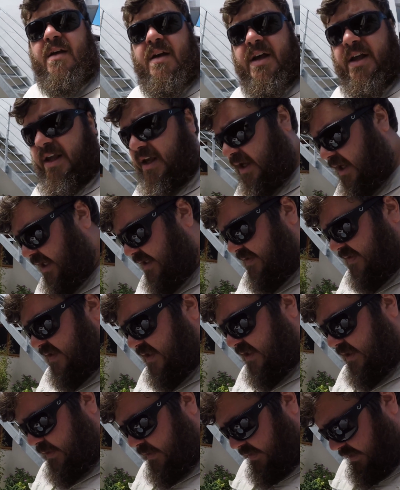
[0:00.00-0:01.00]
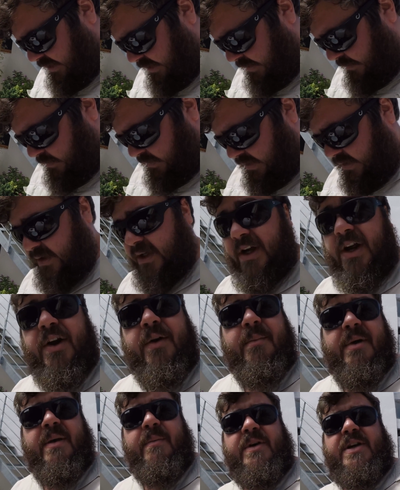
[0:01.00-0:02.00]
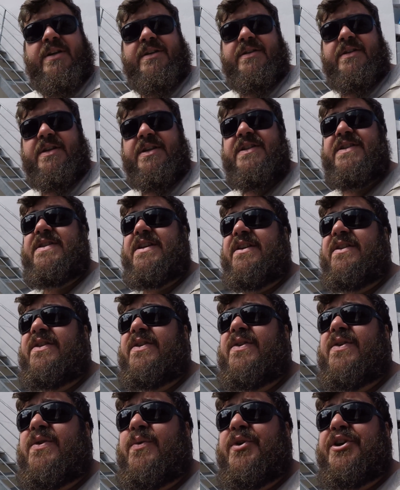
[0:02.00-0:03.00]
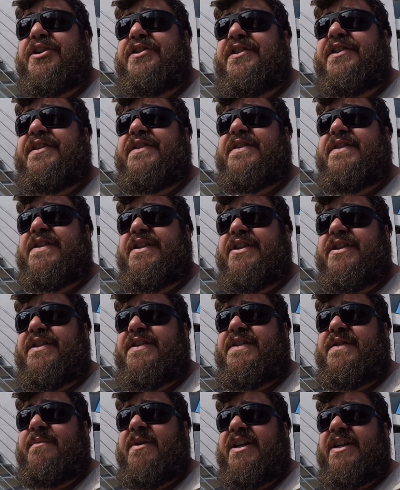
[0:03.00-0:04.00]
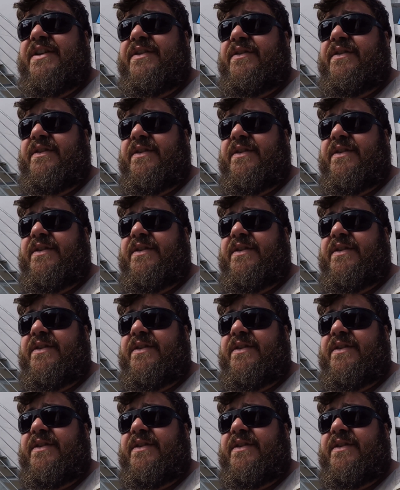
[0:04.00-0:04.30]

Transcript: Okay guys, so yeah, remember, stick to your quota, so it's about